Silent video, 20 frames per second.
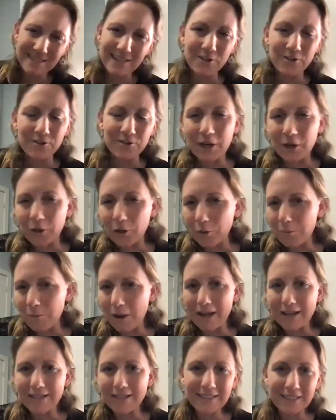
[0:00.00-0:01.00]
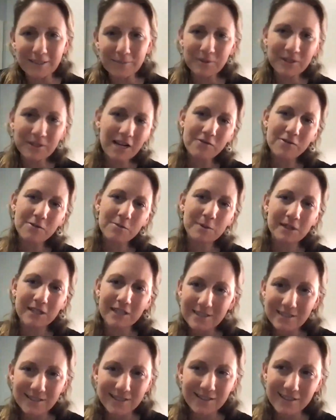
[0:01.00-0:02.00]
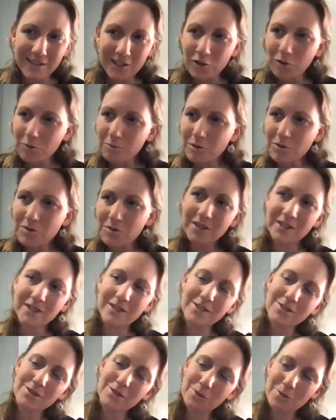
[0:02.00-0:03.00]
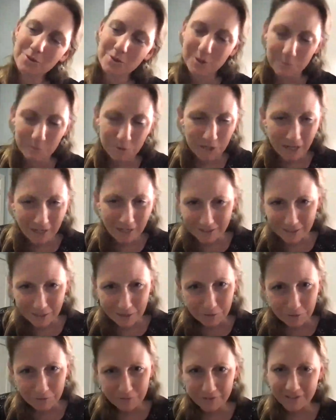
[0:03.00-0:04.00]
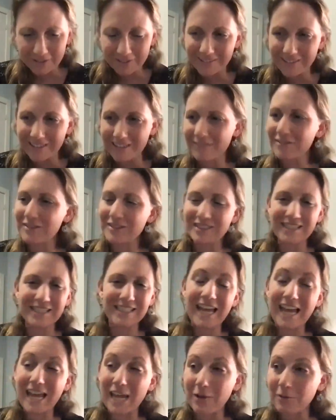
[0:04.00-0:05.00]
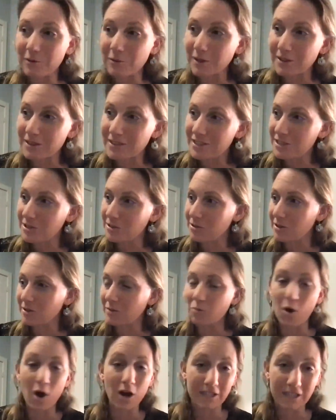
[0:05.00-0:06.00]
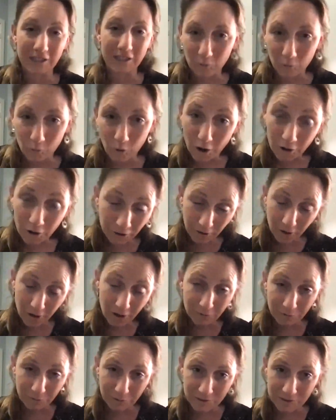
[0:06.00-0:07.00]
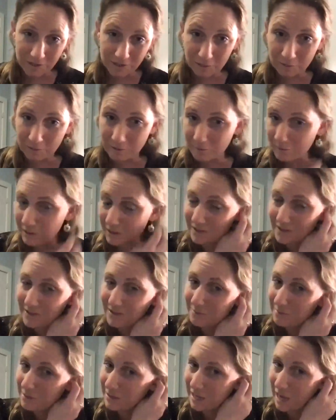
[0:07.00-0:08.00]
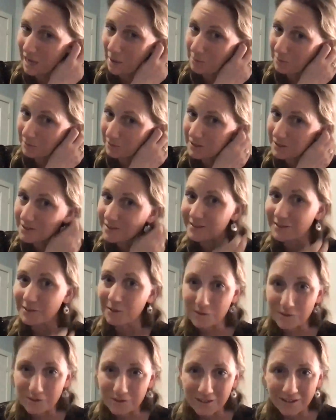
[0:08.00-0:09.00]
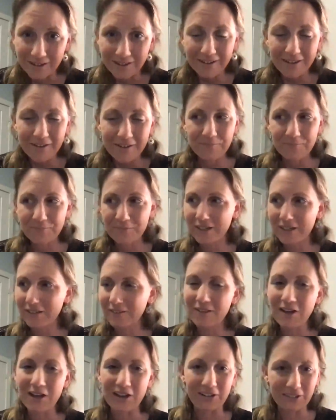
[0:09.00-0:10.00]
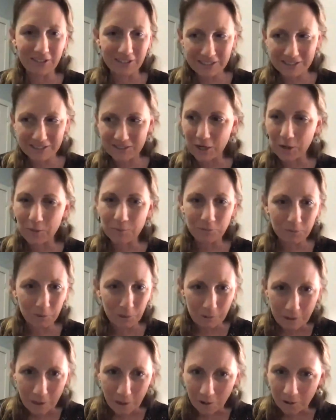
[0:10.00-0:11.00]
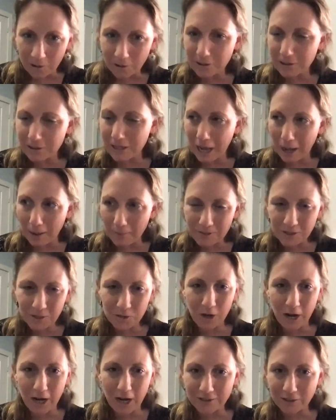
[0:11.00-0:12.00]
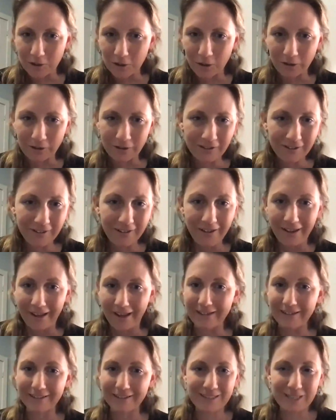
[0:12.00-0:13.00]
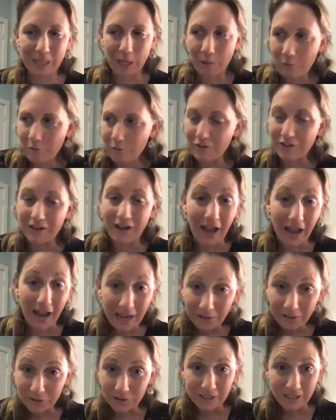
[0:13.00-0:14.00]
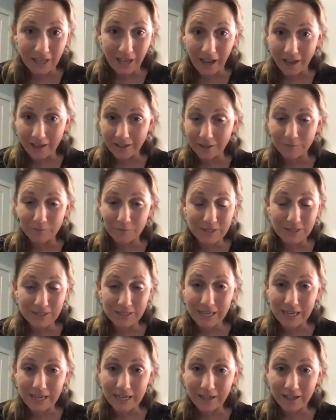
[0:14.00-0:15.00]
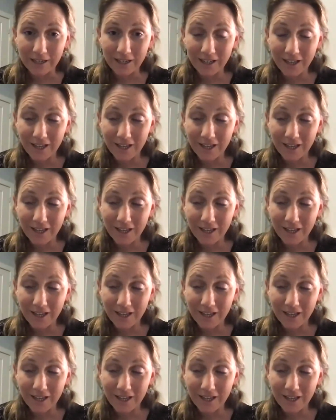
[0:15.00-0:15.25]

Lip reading: to say they're narrow-minded, but everybody's music is so subjective. And even today we went to the Walker Art Museum in Minneapolis, and there's a lot of contemporary art and abstract art. And some of it I look at and I'm just like,